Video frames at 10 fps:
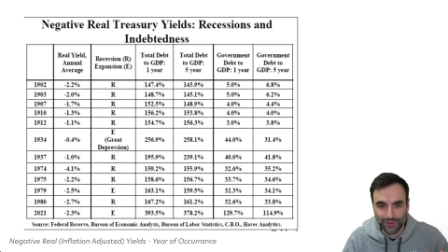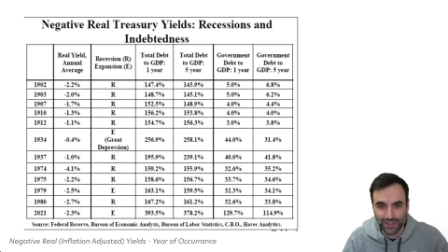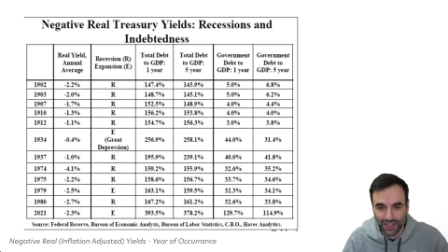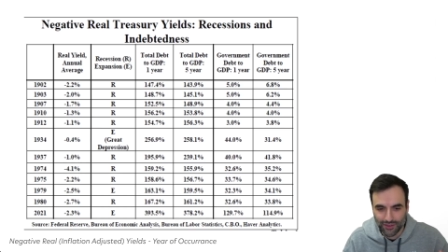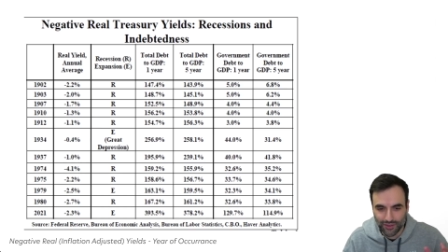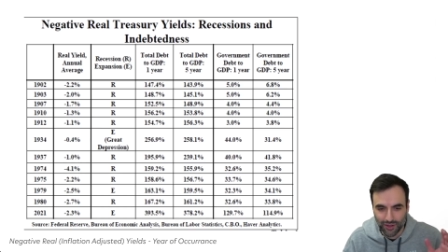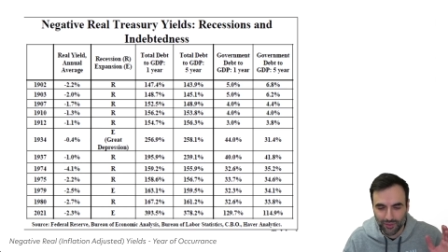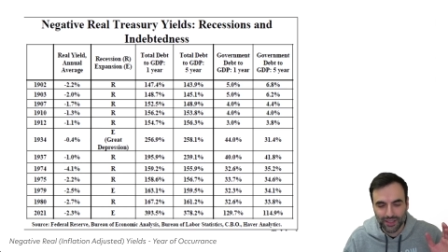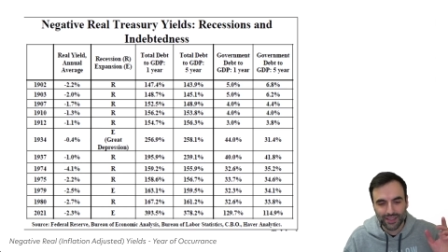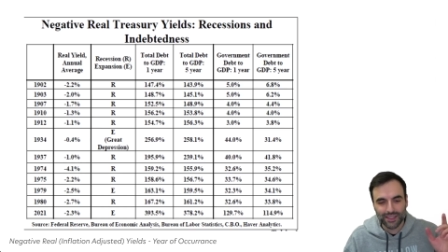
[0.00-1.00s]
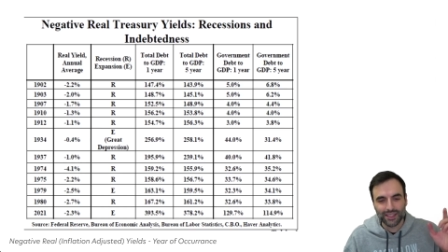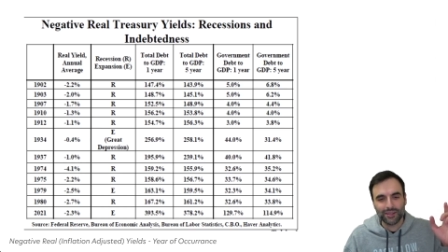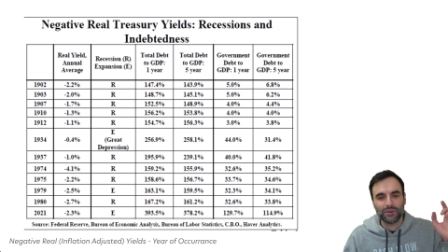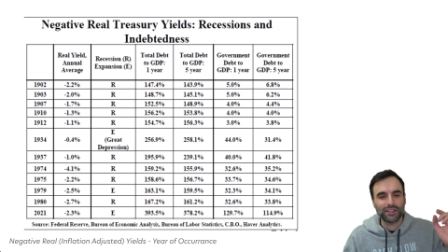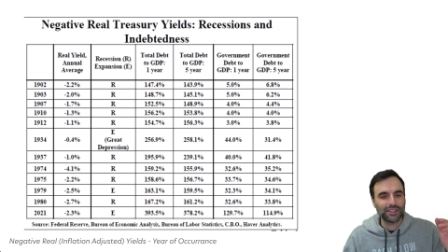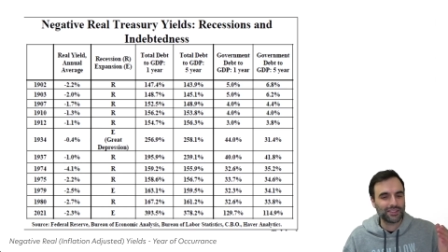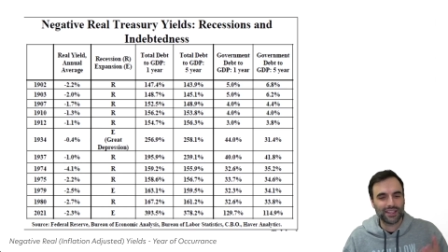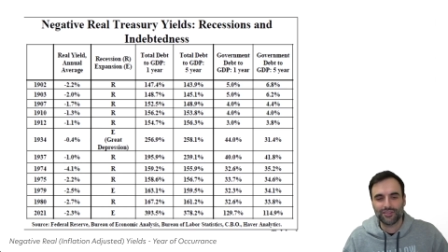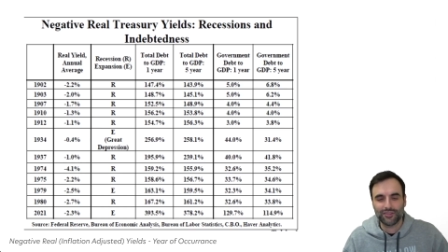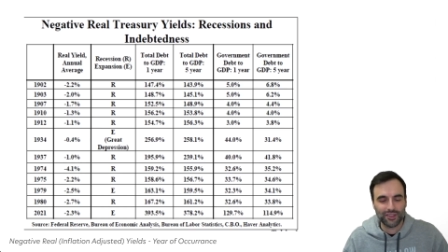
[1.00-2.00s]
using that term, but it
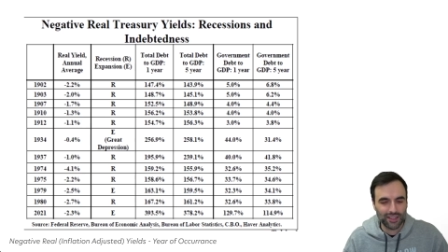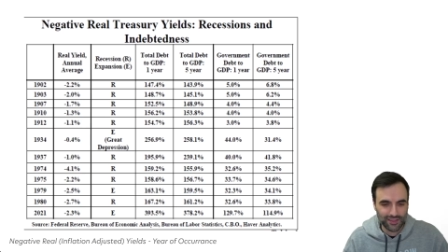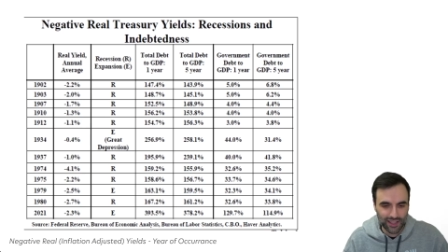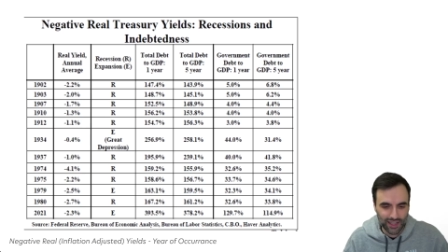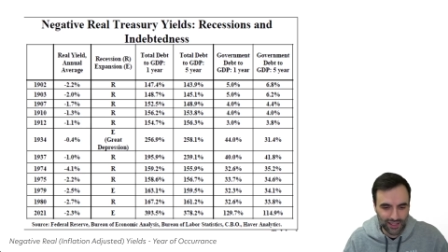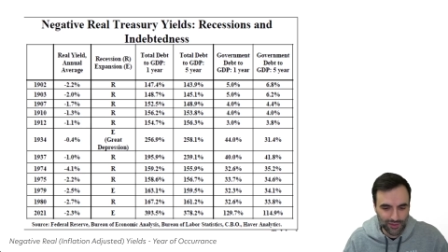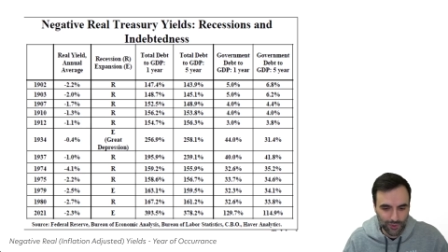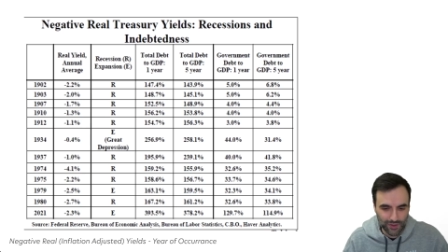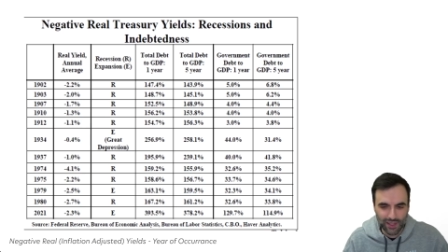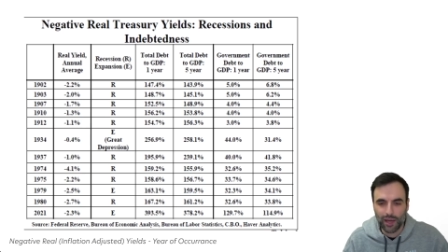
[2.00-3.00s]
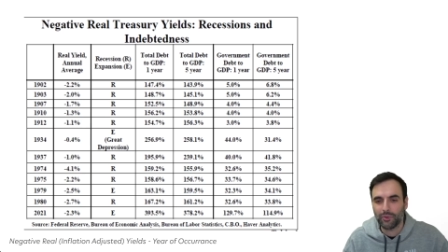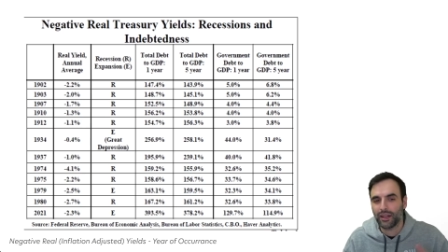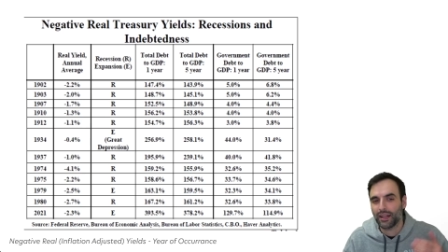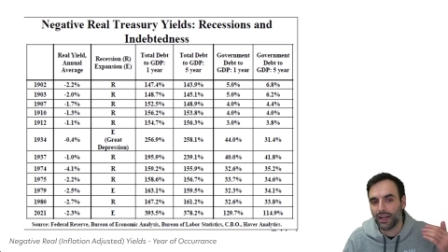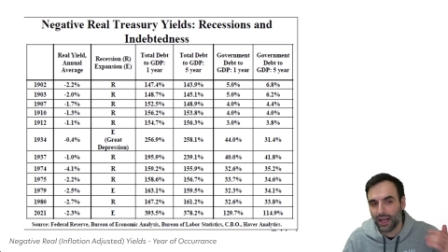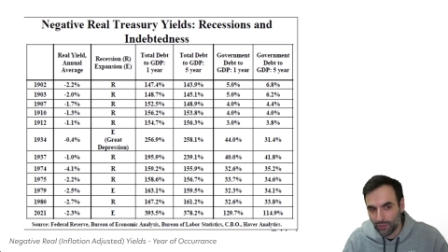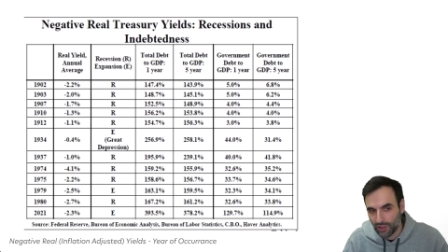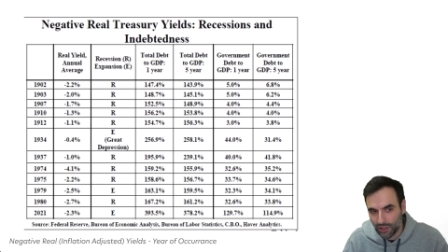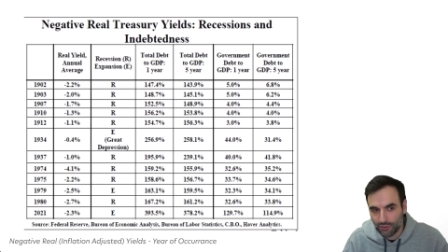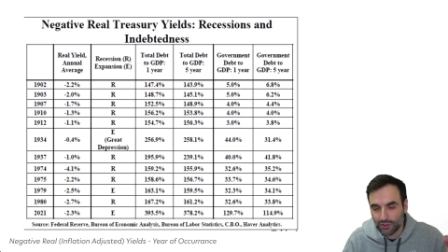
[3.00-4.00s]
just gives you an insight as to what's happening. I
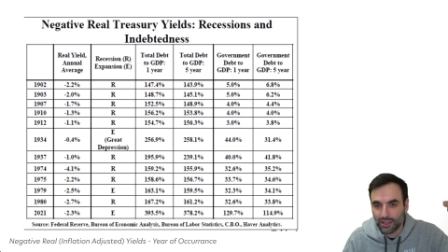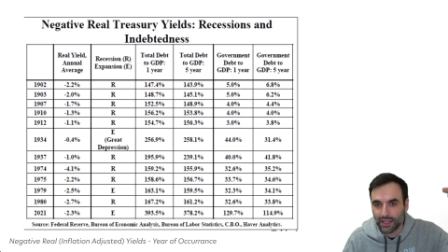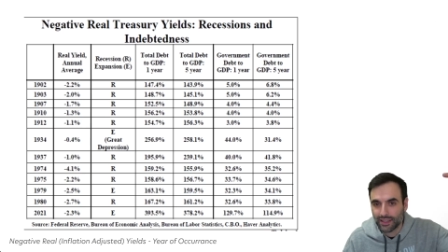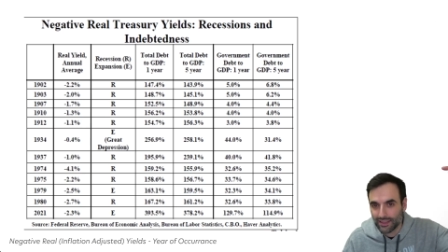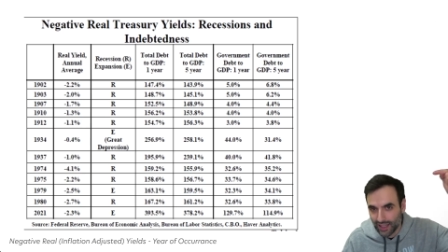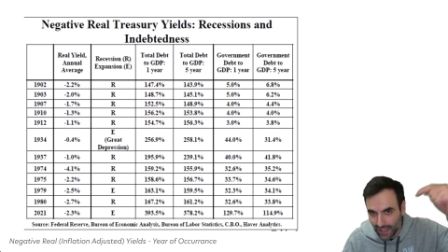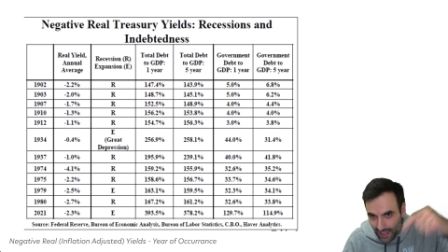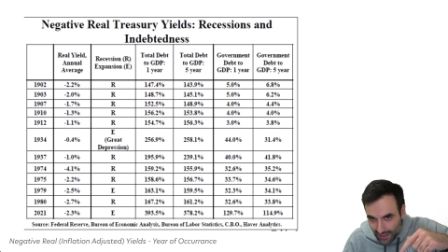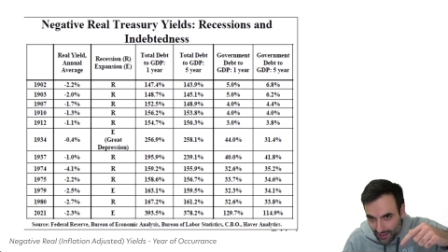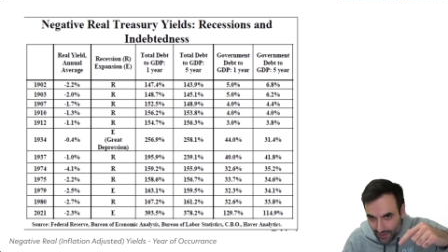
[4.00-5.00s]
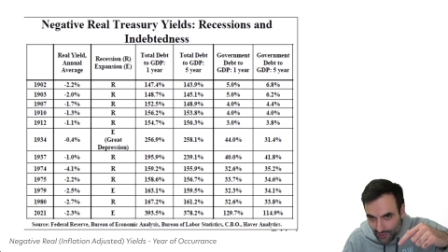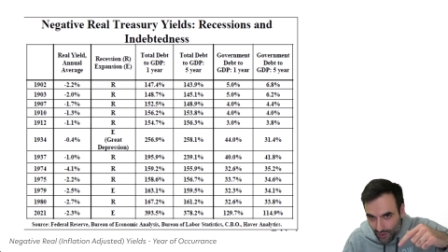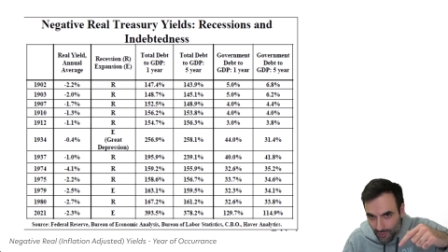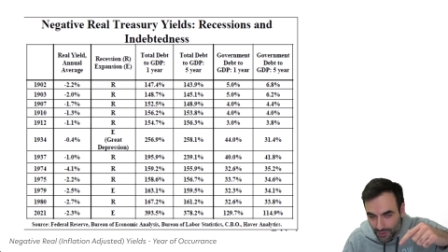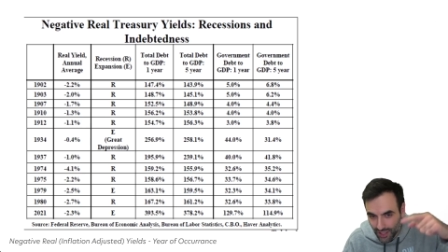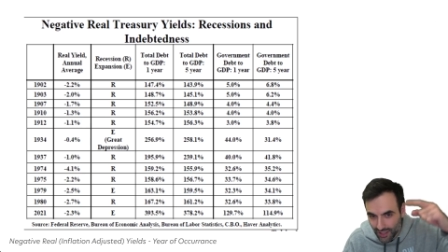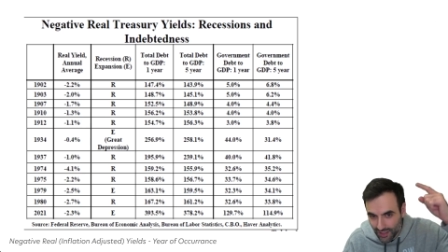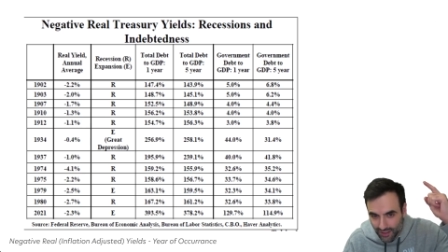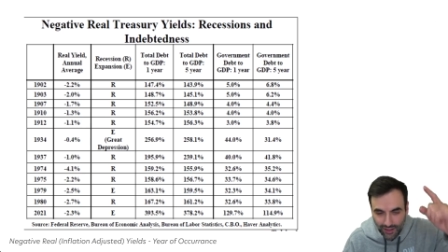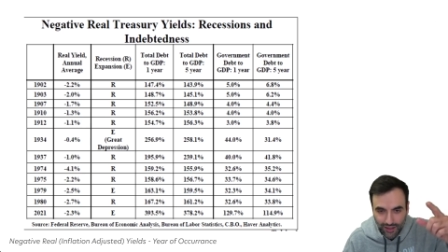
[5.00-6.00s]
will include the links in the
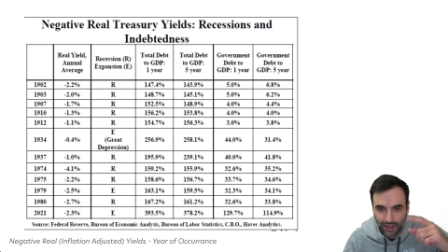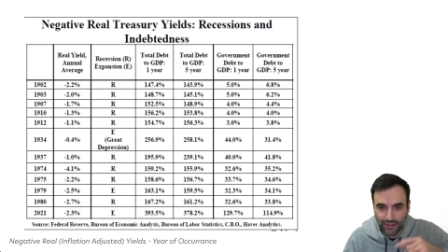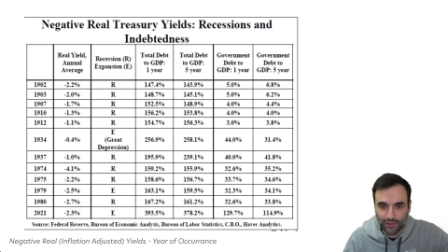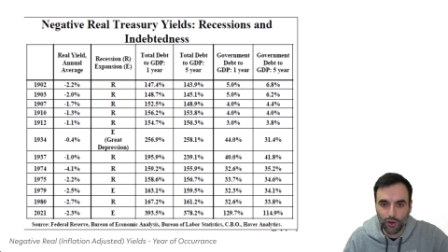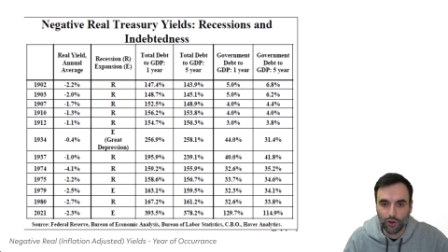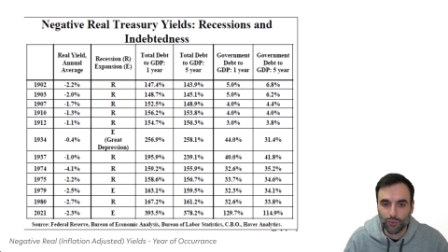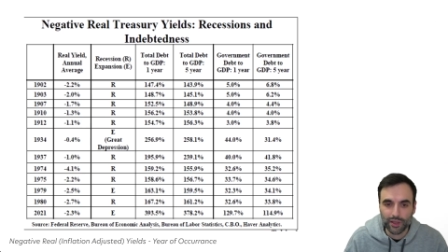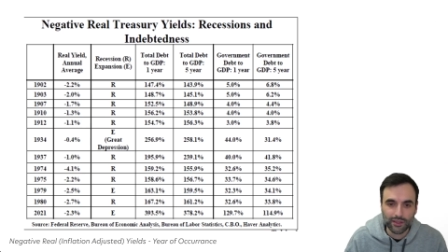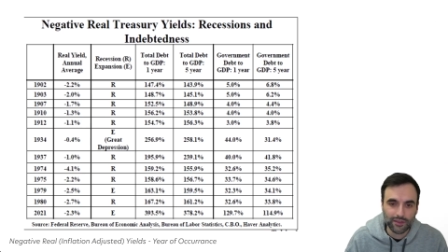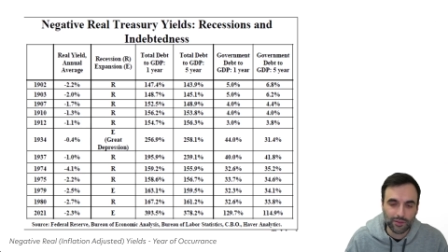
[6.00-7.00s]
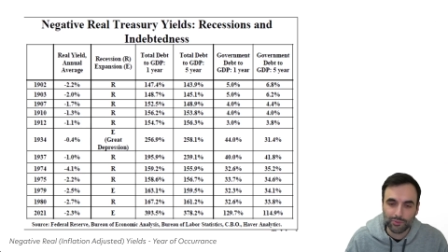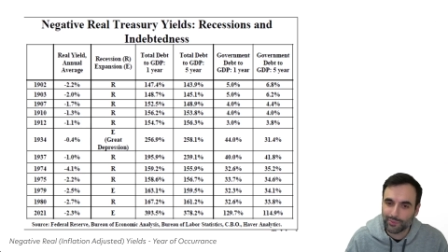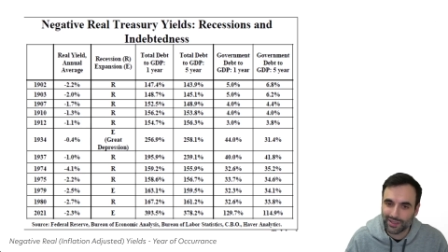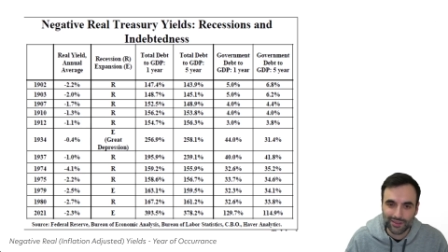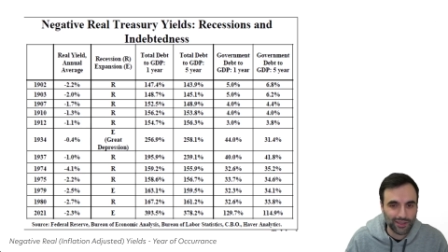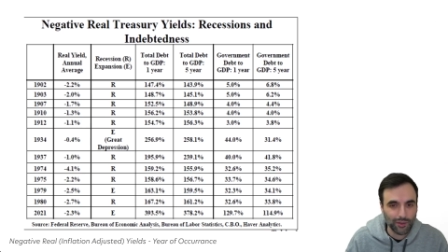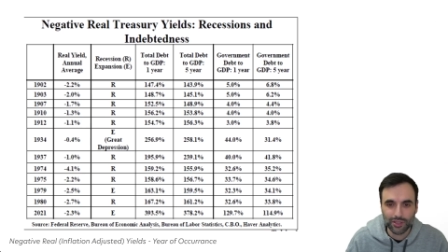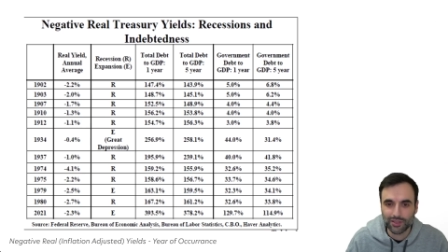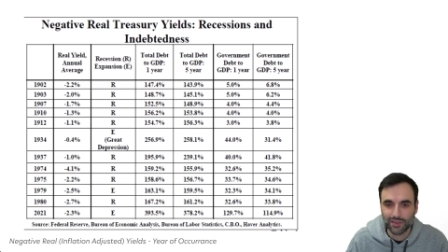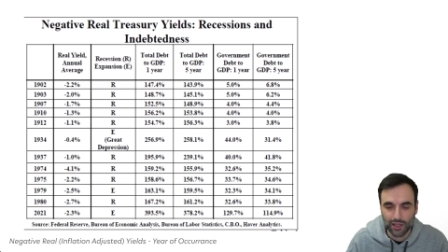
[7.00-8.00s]
description as always, but
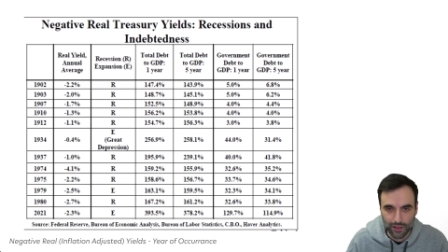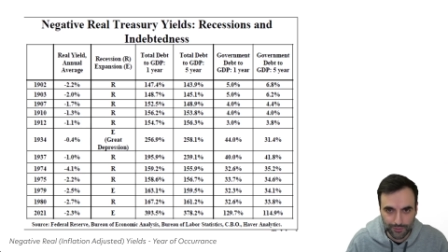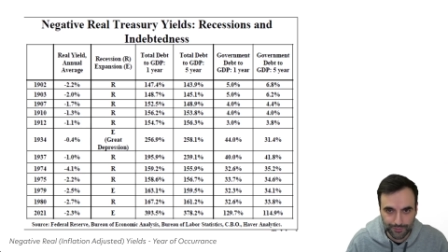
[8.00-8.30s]
let me just tell